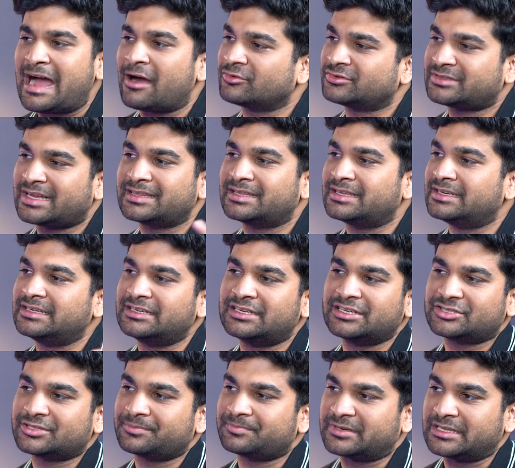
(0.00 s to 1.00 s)
outside the
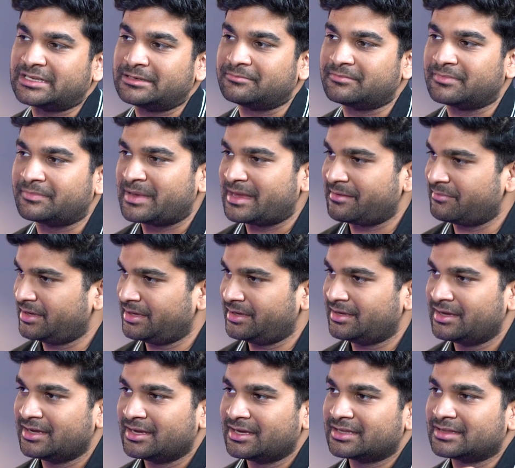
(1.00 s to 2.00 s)
leadership team. Maybe